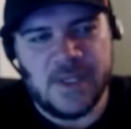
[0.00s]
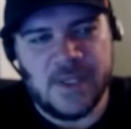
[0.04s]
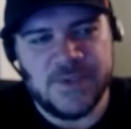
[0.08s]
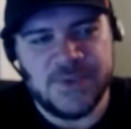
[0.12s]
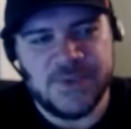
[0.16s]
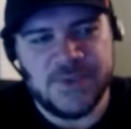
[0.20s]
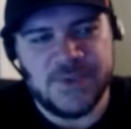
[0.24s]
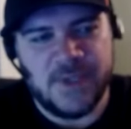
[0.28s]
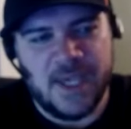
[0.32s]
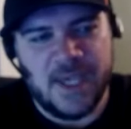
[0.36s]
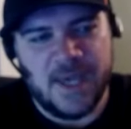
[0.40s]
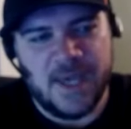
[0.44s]

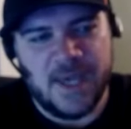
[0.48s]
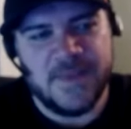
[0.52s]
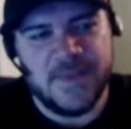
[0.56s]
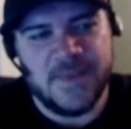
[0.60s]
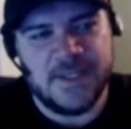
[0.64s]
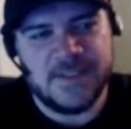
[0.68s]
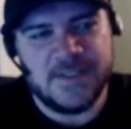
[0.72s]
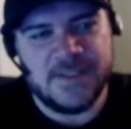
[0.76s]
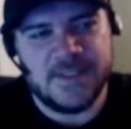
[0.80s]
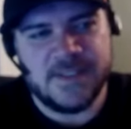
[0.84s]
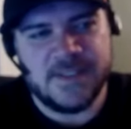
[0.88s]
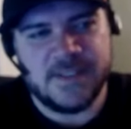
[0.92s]
so yeah,
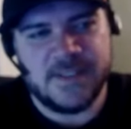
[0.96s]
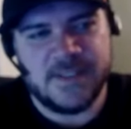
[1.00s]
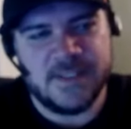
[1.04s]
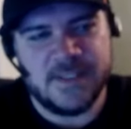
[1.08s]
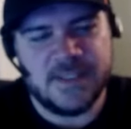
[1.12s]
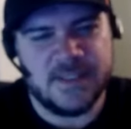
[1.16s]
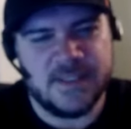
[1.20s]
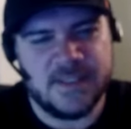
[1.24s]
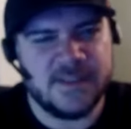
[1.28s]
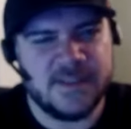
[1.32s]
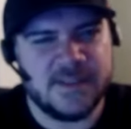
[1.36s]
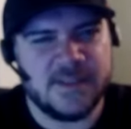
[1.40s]
this is
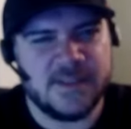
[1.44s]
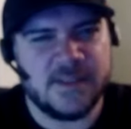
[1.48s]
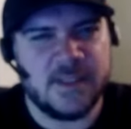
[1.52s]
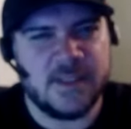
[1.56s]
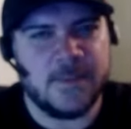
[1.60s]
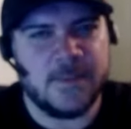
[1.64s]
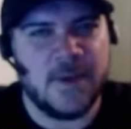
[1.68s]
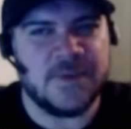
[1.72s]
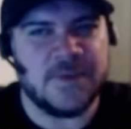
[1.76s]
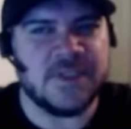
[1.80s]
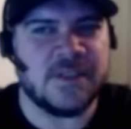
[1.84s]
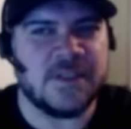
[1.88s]
this is
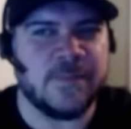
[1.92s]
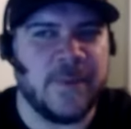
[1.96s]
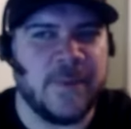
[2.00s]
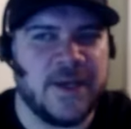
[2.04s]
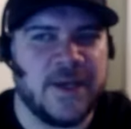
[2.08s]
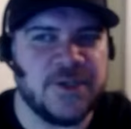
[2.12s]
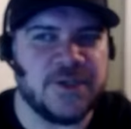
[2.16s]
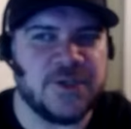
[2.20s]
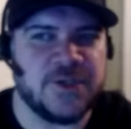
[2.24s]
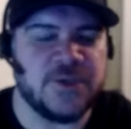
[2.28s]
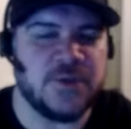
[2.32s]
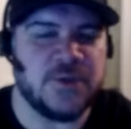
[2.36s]
the most
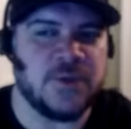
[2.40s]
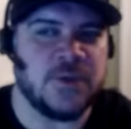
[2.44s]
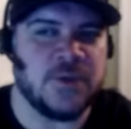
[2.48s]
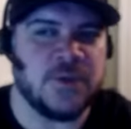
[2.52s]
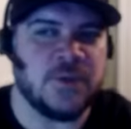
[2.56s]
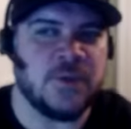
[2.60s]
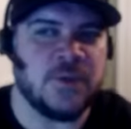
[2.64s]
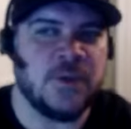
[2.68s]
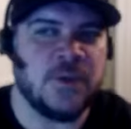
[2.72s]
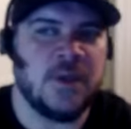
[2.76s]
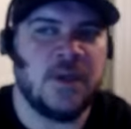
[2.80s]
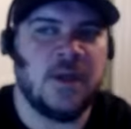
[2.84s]

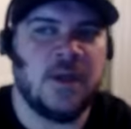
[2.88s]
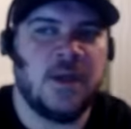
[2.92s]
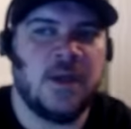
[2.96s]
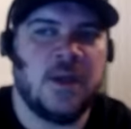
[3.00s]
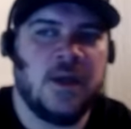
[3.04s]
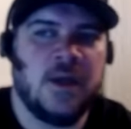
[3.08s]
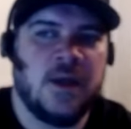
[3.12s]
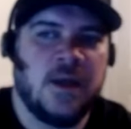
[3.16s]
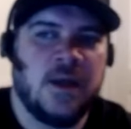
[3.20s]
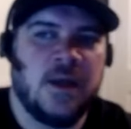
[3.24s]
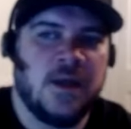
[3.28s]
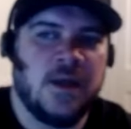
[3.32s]
special
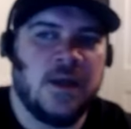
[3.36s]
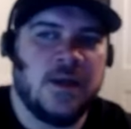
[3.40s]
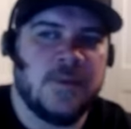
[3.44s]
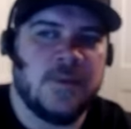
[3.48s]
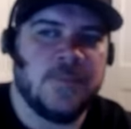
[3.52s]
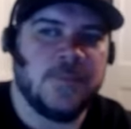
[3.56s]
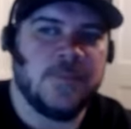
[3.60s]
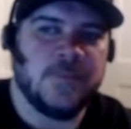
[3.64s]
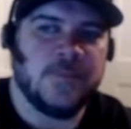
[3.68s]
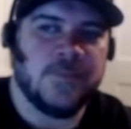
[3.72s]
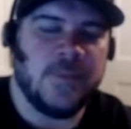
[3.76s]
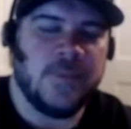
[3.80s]

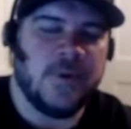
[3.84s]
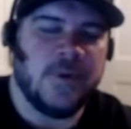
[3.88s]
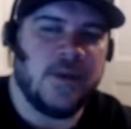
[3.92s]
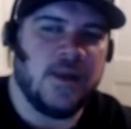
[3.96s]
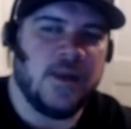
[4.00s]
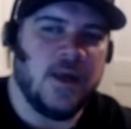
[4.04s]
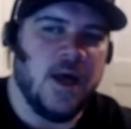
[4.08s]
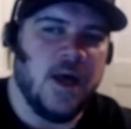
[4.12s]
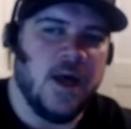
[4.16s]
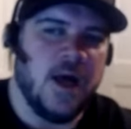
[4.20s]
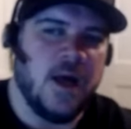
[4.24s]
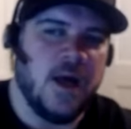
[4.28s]

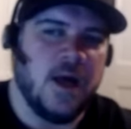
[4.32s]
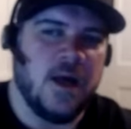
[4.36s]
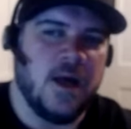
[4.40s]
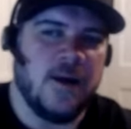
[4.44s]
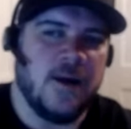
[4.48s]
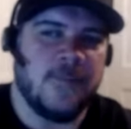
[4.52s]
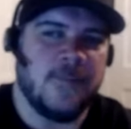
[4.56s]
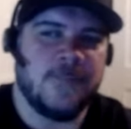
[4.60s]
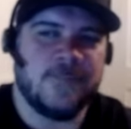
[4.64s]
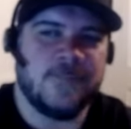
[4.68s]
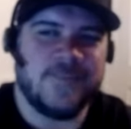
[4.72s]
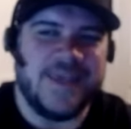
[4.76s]

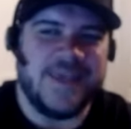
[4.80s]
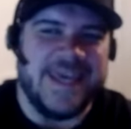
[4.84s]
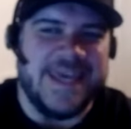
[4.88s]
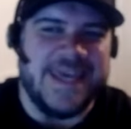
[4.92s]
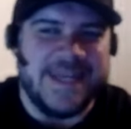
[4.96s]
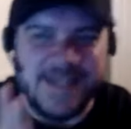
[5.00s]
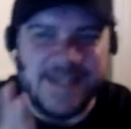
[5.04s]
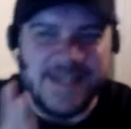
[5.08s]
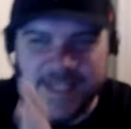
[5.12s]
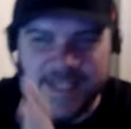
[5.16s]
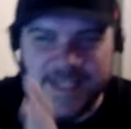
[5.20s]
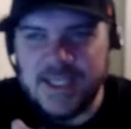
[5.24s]
uh,
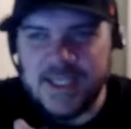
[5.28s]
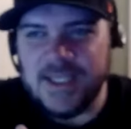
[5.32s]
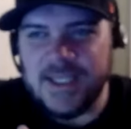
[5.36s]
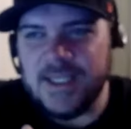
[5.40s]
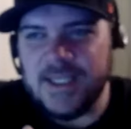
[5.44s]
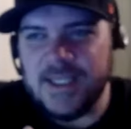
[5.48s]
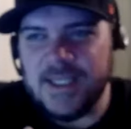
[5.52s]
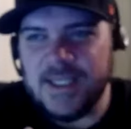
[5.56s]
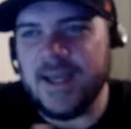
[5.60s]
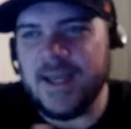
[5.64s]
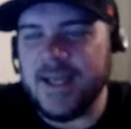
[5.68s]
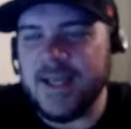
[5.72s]

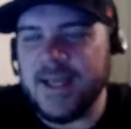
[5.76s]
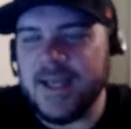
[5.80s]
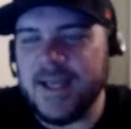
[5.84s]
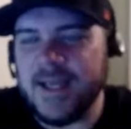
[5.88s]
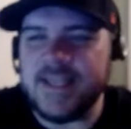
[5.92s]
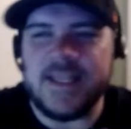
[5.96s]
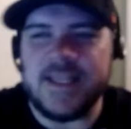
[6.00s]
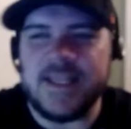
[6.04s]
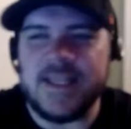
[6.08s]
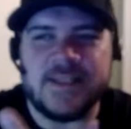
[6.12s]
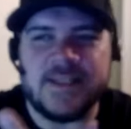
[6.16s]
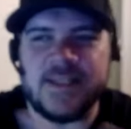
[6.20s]
indie.
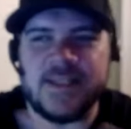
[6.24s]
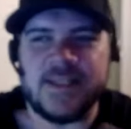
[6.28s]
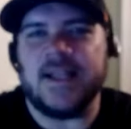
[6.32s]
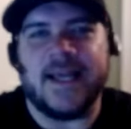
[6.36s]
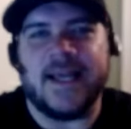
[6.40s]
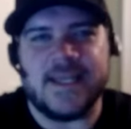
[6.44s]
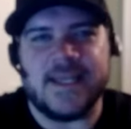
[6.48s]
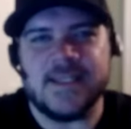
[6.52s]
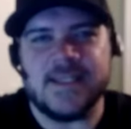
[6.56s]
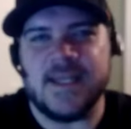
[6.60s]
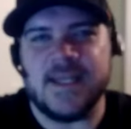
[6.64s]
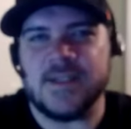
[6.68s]
It's, it, like
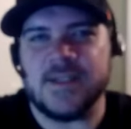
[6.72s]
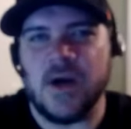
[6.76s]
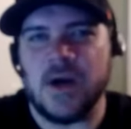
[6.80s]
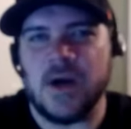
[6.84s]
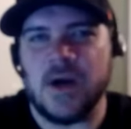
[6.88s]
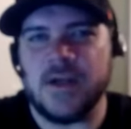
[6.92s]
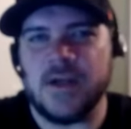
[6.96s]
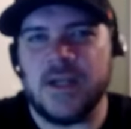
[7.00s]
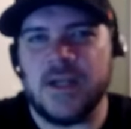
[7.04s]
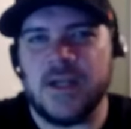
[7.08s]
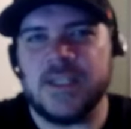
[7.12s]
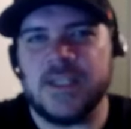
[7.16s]
I said, it's
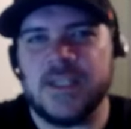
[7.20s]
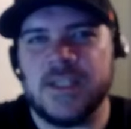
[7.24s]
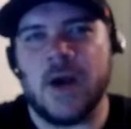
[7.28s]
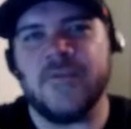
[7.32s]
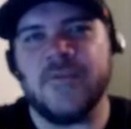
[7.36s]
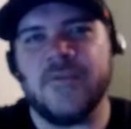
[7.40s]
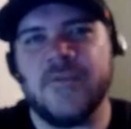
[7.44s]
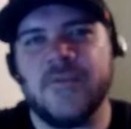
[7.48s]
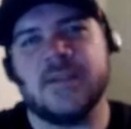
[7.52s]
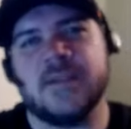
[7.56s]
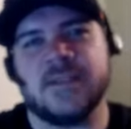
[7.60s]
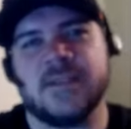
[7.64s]
hard. It's hard
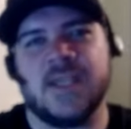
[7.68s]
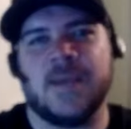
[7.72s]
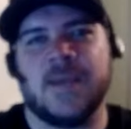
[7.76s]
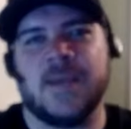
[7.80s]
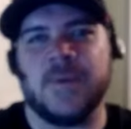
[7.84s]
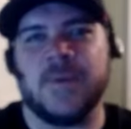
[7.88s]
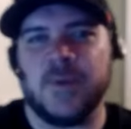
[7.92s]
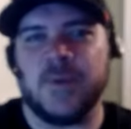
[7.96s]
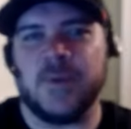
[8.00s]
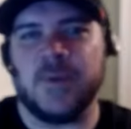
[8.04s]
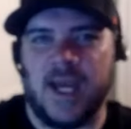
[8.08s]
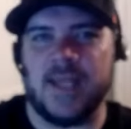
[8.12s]
for me to say
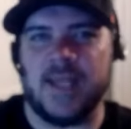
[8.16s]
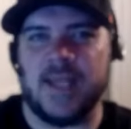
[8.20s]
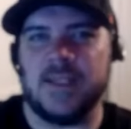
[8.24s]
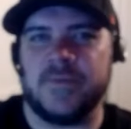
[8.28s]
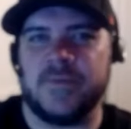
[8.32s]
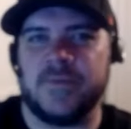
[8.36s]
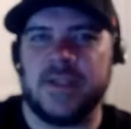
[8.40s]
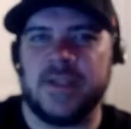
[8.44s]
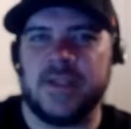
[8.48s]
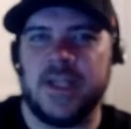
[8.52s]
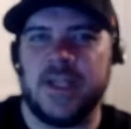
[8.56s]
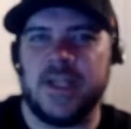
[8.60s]
between Night
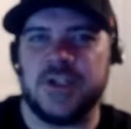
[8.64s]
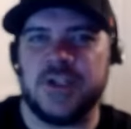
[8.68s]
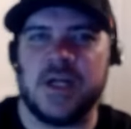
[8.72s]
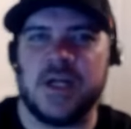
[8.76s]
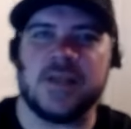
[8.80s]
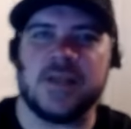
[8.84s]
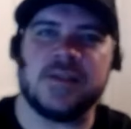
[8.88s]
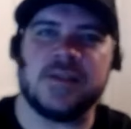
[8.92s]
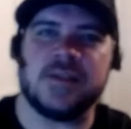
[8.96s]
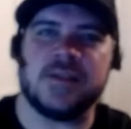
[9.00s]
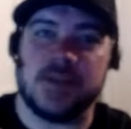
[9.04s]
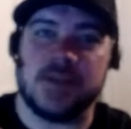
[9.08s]
Living Dead
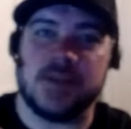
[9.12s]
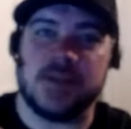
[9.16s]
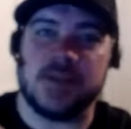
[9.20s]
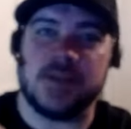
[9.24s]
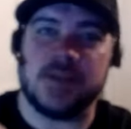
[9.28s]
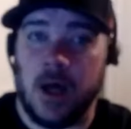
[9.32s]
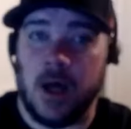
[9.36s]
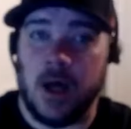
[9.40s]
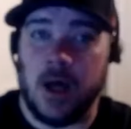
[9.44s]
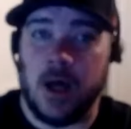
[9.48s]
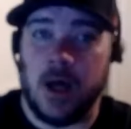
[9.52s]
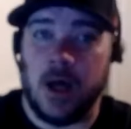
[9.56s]
Genesis and
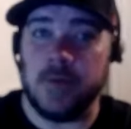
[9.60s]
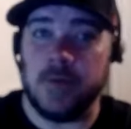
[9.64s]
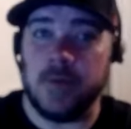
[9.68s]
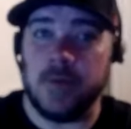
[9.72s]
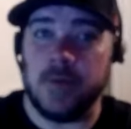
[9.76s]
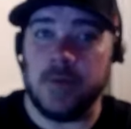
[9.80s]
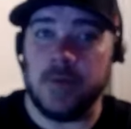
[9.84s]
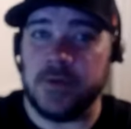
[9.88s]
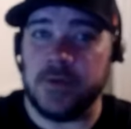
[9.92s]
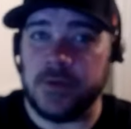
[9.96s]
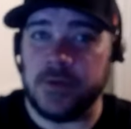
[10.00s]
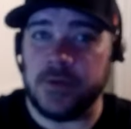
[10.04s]
Coffin
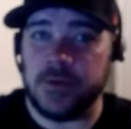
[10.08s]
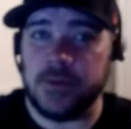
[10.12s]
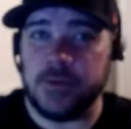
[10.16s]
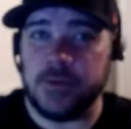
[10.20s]
Tooth.